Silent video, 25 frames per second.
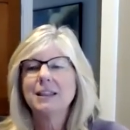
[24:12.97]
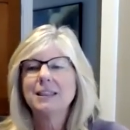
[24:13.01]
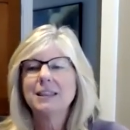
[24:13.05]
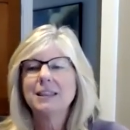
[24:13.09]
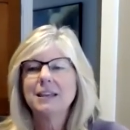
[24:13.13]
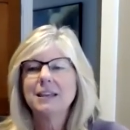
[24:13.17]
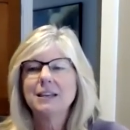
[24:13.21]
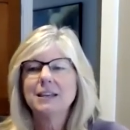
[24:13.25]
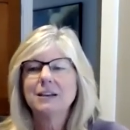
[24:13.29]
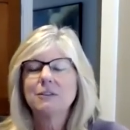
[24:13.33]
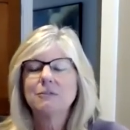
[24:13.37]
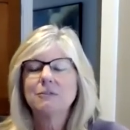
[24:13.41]

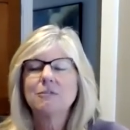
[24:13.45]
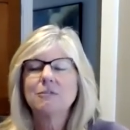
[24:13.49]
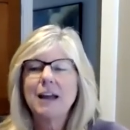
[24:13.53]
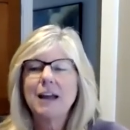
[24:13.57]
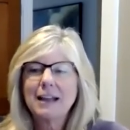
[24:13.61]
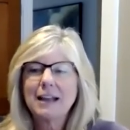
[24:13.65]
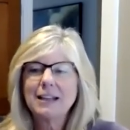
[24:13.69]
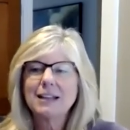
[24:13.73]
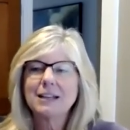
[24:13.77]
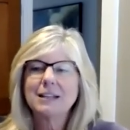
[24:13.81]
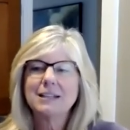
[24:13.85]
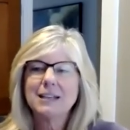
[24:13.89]
think
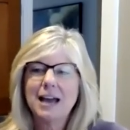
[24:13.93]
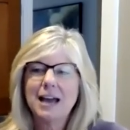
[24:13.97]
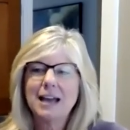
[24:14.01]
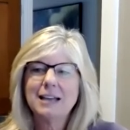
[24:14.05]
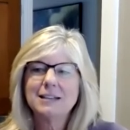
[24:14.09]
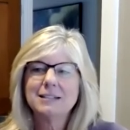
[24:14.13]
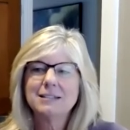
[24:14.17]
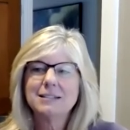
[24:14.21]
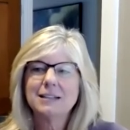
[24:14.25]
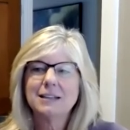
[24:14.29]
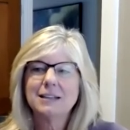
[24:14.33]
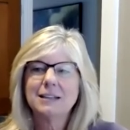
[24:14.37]

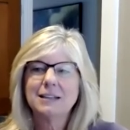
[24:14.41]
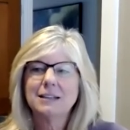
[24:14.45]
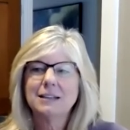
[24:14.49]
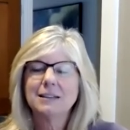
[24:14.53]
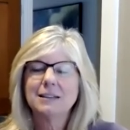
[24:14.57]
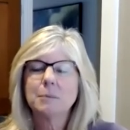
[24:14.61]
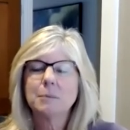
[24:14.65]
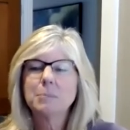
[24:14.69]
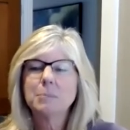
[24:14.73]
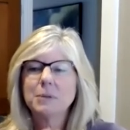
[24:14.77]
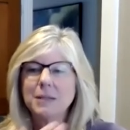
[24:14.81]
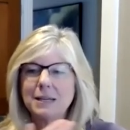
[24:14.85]
recognizing the